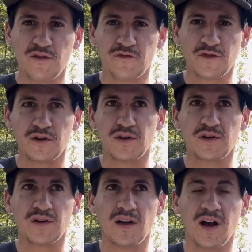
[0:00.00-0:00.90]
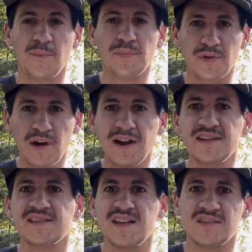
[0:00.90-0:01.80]
for a
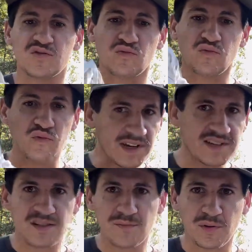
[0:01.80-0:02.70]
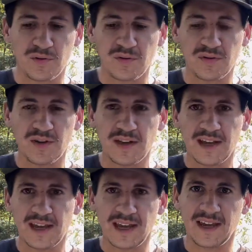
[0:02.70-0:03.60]
price that's reasonable
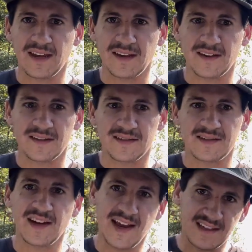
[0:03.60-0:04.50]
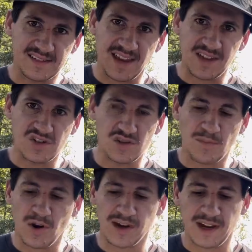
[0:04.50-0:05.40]
in today's skate shoe
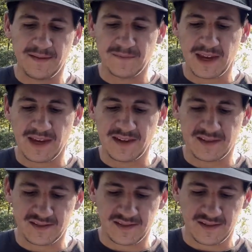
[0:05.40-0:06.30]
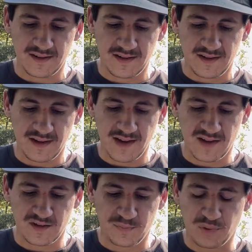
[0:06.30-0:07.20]
market is
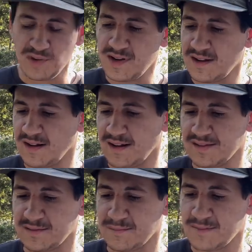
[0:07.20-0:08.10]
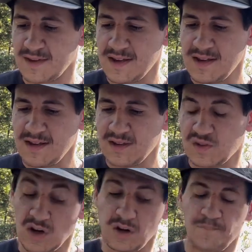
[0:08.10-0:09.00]
pretty awesome.
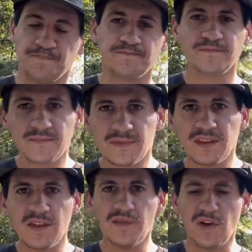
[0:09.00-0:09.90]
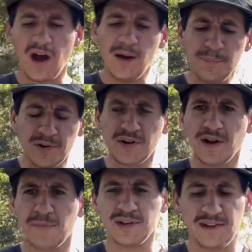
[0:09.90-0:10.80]
So the upper,
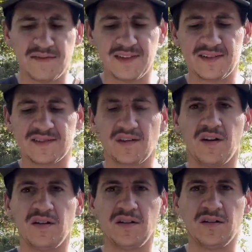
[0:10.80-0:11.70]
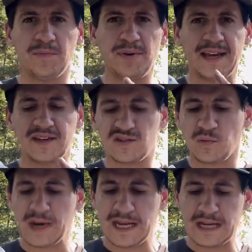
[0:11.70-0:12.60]
I believe this is all pig
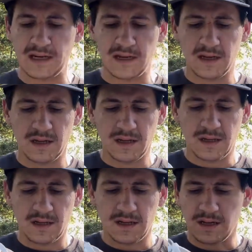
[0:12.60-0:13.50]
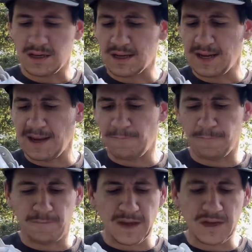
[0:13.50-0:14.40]
suede. It
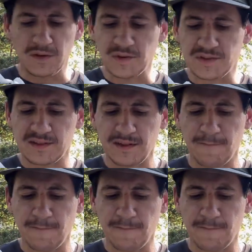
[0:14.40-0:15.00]
feels